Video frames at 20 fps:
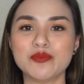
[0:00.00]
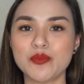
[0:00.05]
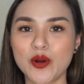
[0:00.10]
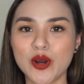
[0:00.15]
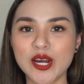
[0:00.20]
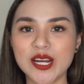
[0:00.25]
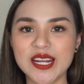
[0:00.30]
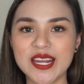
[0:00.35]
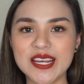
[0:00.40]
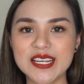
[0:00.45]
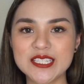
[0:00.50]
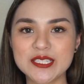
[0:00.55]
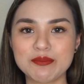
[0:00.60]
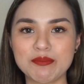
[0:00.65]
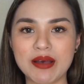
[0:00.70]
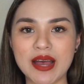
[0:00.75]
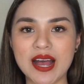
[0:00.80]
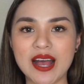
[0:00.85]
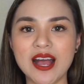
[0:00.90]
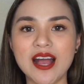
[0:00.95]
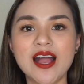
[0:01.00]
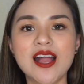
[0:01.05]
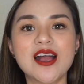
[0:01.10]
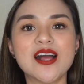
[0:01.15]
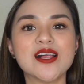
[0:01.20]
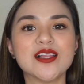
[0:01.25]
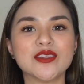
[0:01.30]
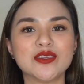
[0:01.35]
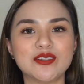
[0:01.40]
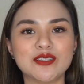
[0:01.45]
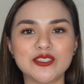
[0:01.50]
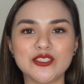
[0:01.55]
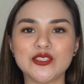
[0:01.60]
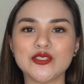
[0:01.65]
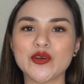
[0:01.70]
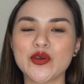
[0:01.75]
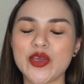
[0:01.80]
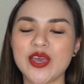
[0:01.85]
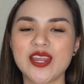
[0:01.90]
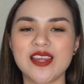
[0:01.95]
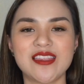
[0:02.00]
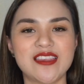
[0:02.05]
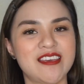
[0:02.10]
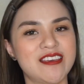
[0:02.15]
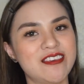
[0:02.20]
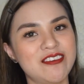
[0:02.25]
more days pa to join the